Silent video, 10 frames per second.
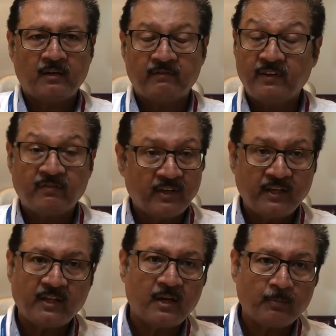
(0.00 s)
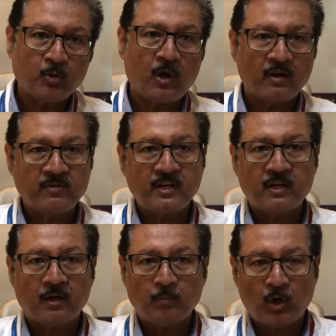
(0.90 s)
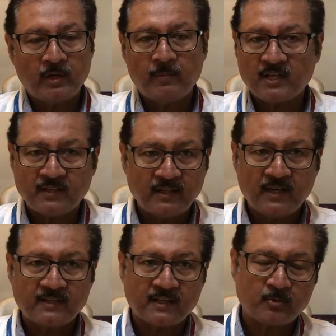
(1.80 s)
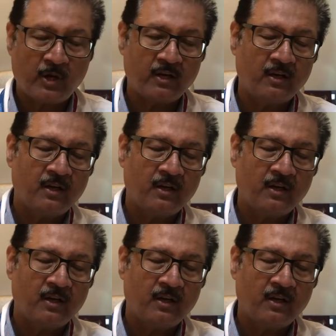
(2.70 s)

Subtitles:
We've treated up to 100 body mass index as well.